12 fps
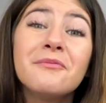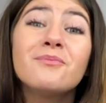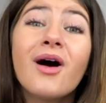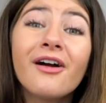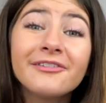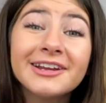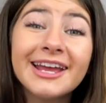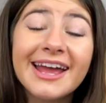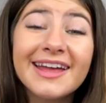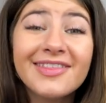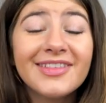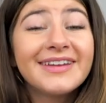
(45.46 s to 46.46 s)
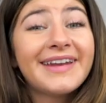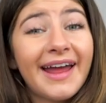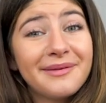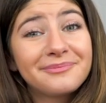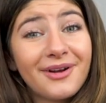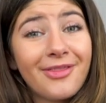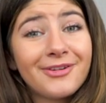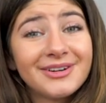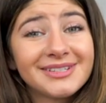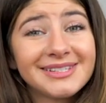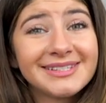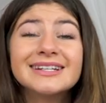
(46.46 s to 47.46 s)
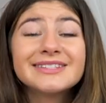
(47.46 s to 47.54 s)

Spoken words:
Amari and the Night Brothers.